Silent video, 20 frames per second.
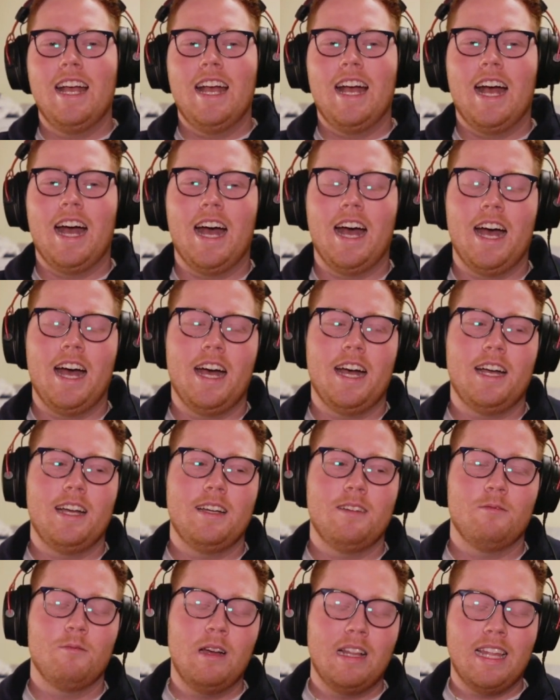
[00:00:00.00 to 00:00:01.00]
Uh,
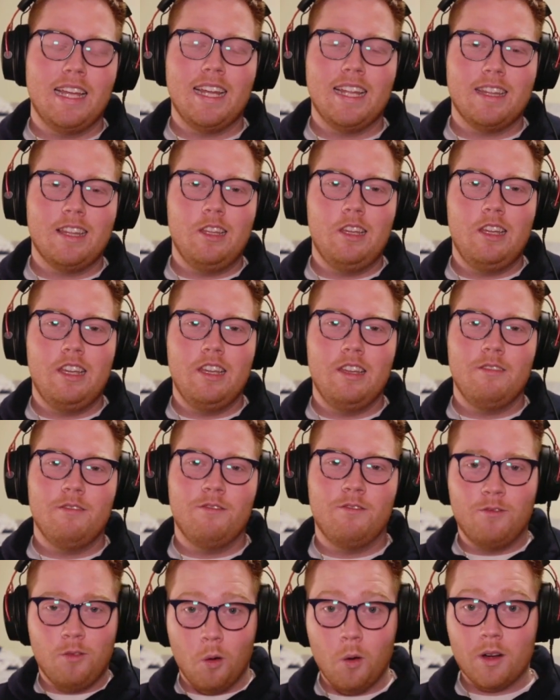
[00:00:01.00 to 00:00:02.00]
will I get the
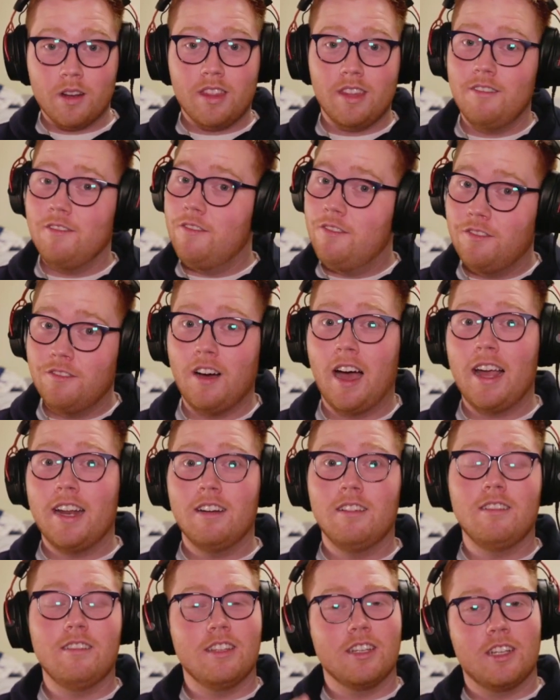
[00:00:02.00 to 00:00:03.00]
fourth and
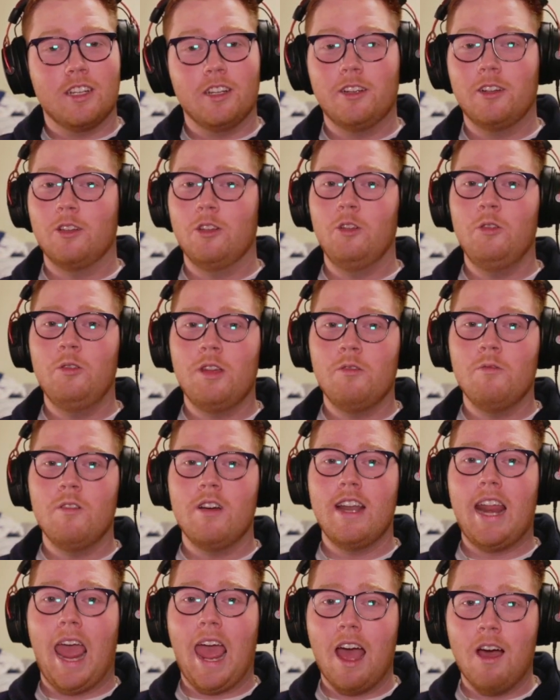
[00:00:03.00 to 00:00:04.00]
final, the concluding
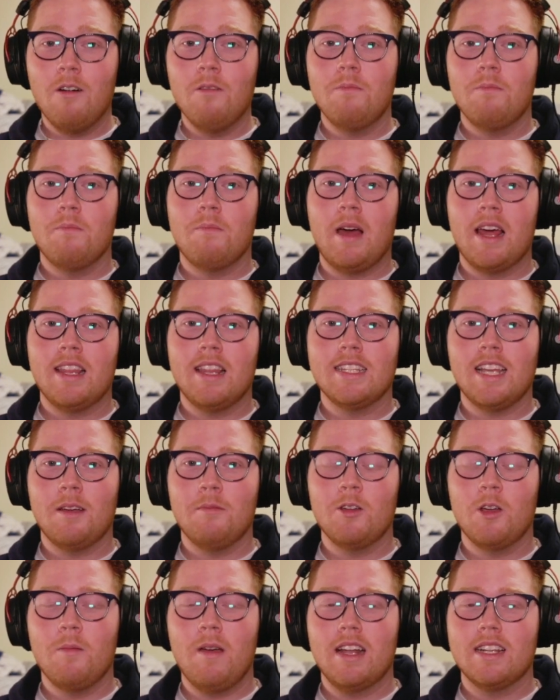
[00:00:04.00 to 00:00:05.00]
one, out by the time
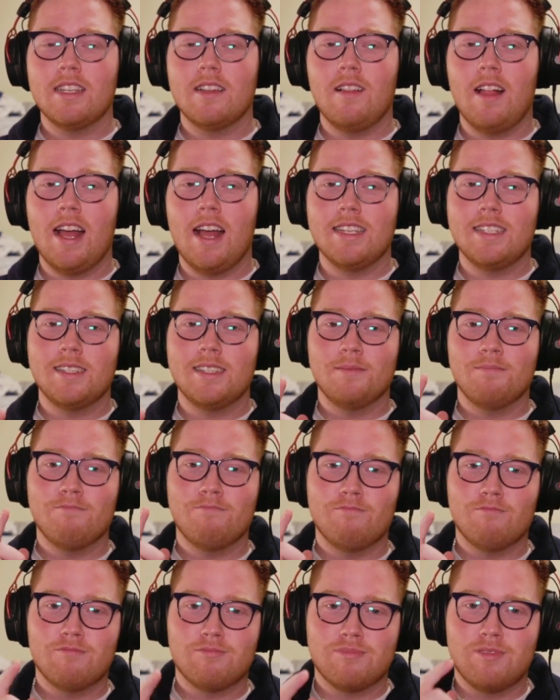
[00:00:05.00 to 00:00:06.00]
we go back to class?
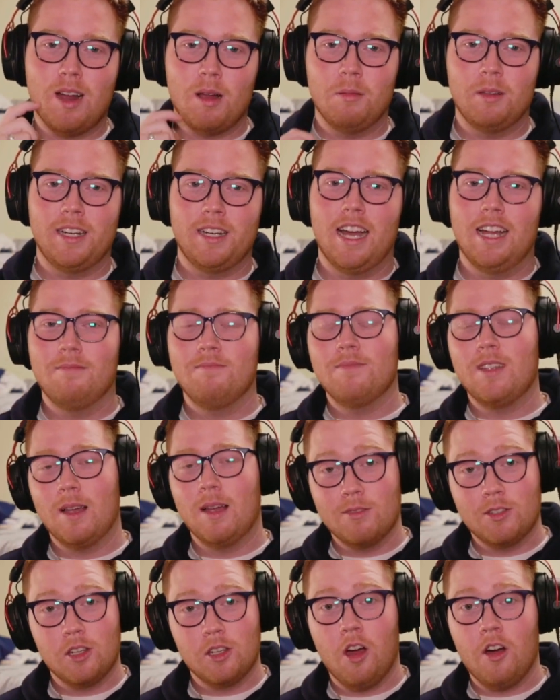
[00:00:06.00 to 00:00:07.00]
Probably not. I'm
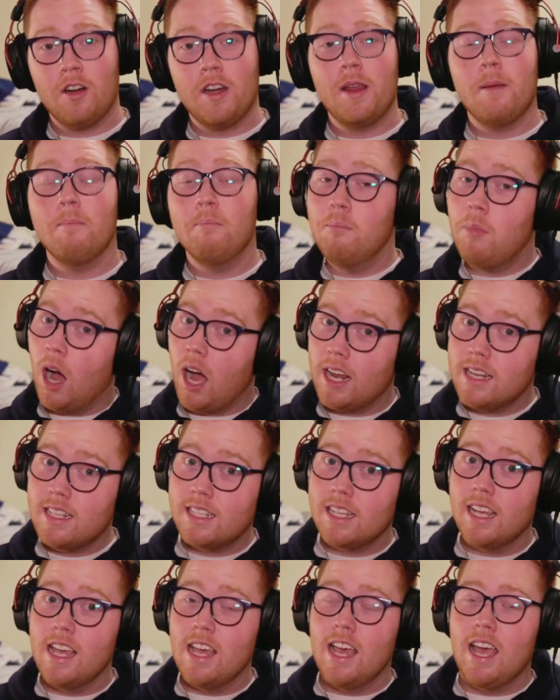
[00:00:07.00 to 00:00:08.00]
sorry, but
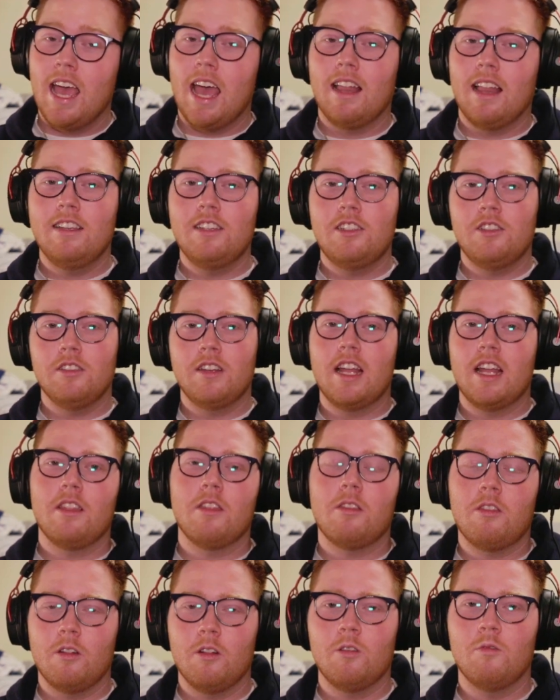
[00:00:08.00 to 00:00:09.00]
at least you'll get the
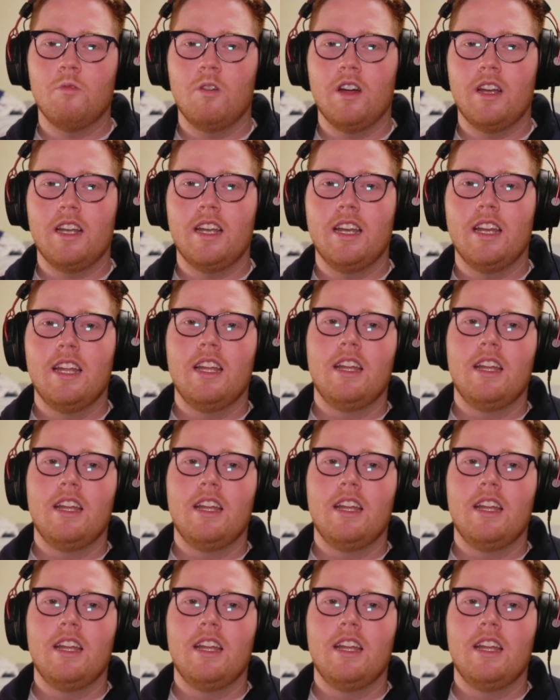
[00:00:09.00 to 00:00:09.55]
third one